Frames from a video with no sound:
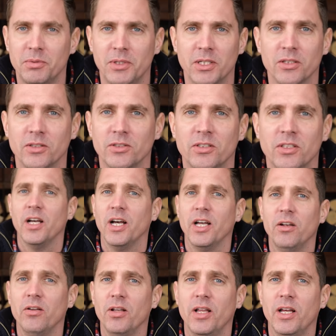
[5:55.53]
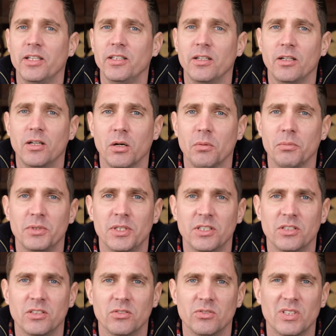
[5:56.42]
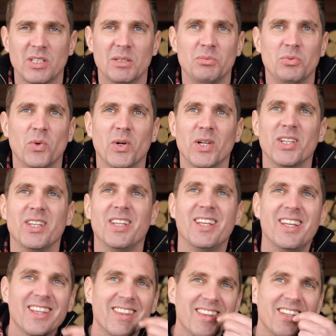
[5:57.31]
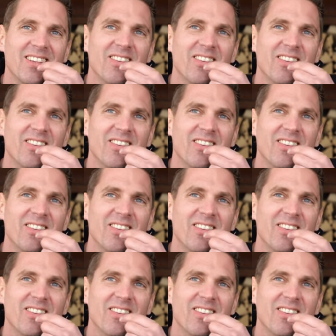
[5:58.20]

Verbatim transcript: because I don't like the competition ribs. Wait, you get